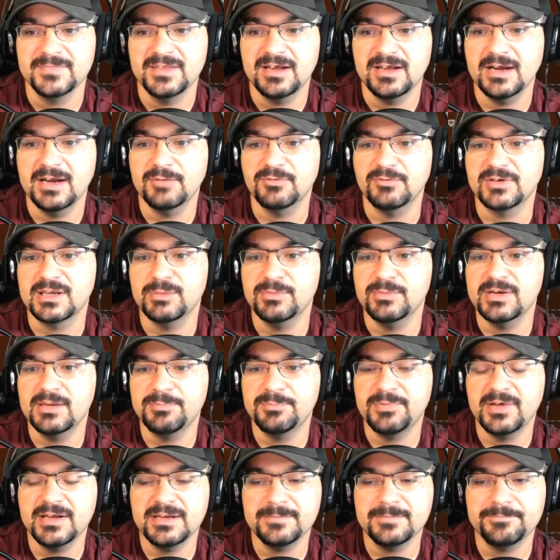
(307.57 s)
All right, we're coming
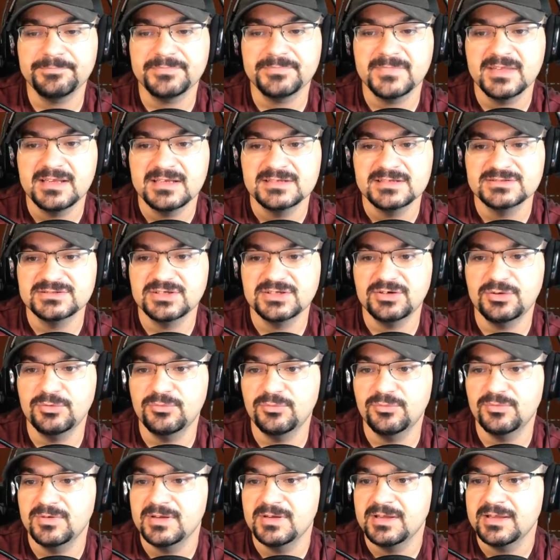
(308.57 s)
up on it.
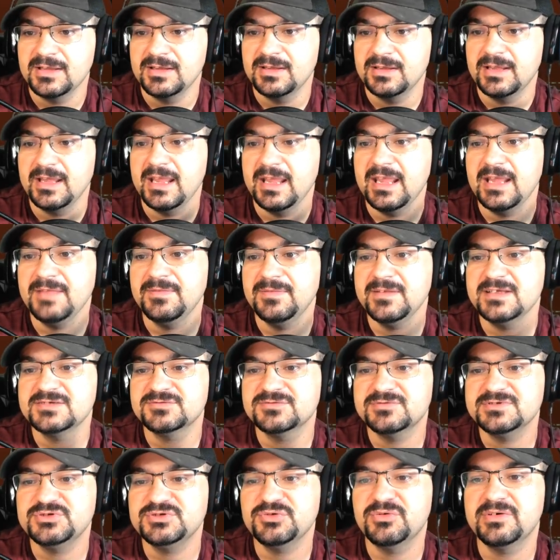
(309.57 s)
So in
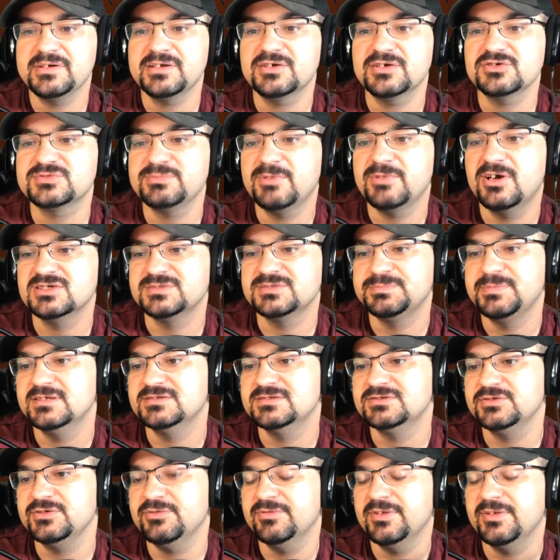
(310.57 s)
these ones, you want to go smallest
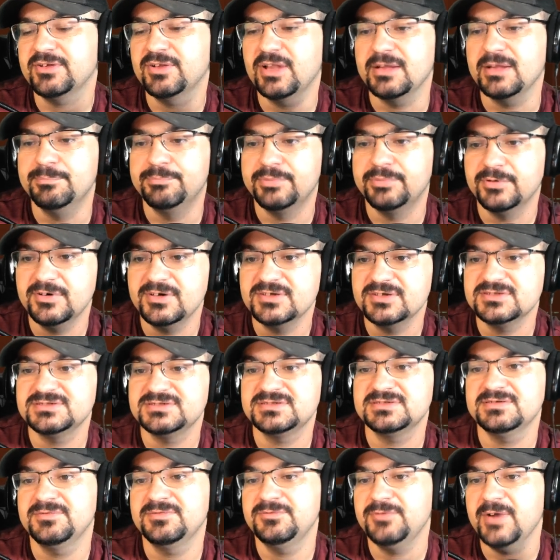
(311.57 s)
base. So you want to go like
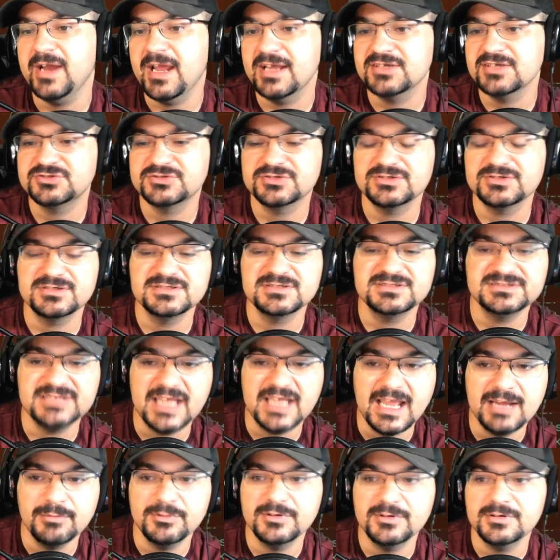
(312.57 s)
Burst, Thrasher,
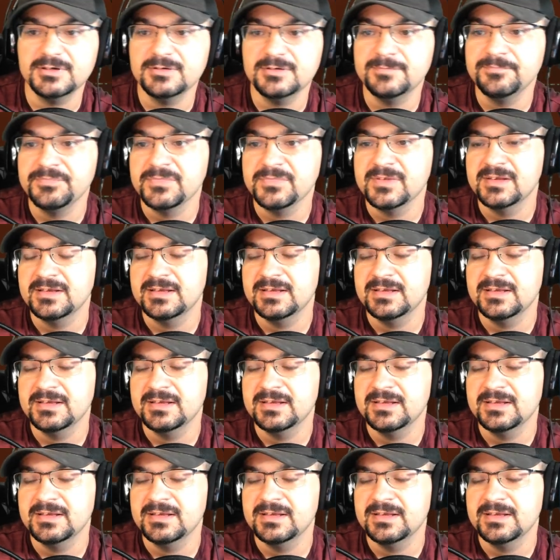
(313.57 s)
Stabber.